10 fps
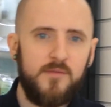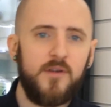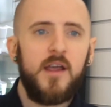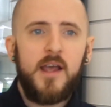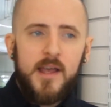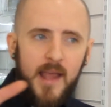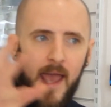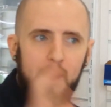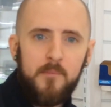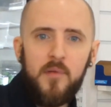or whatever.
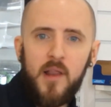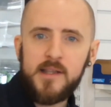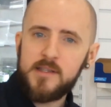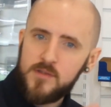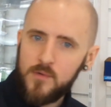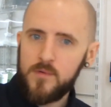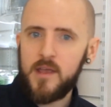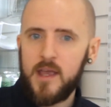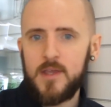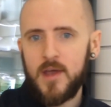Hemp plants
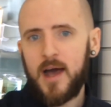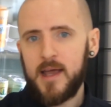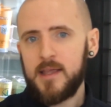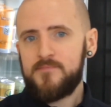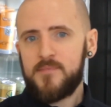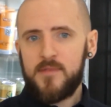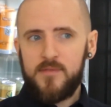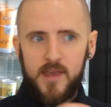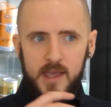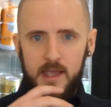don't get you high.
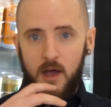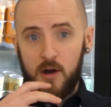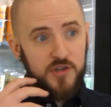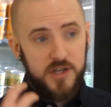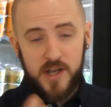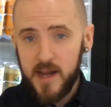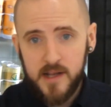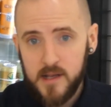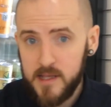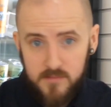They are
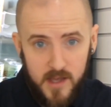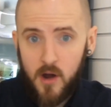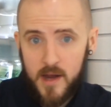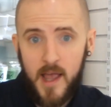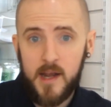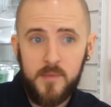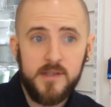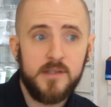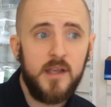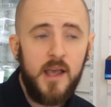
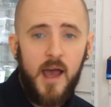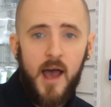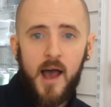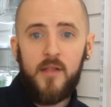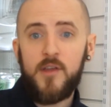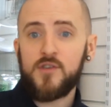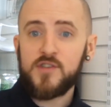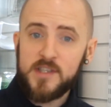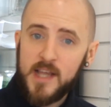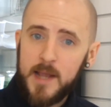cannabis.
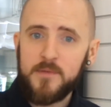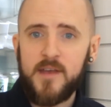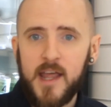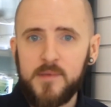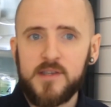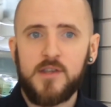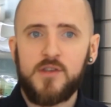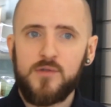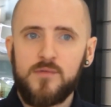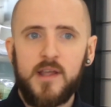They're just a type of
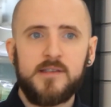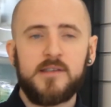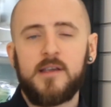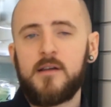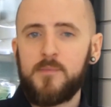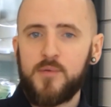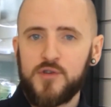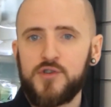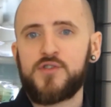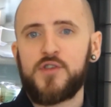cannabis that don't necessarily
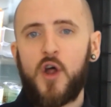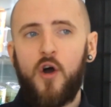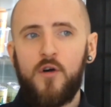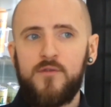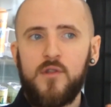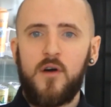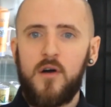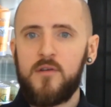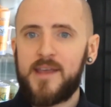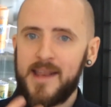produce an awful
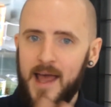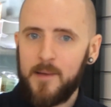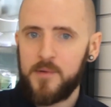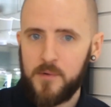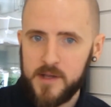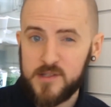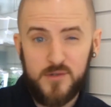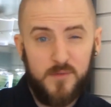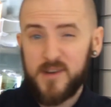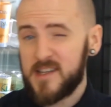lot of
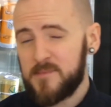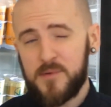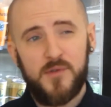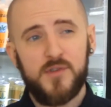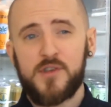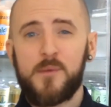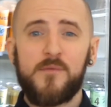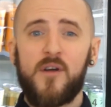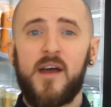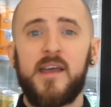cannabinoids. So for example, there are
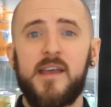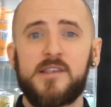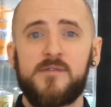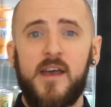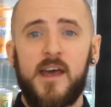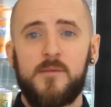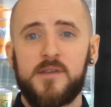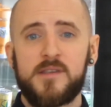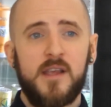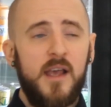some varieties of
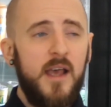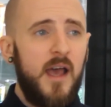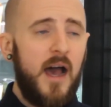cannabis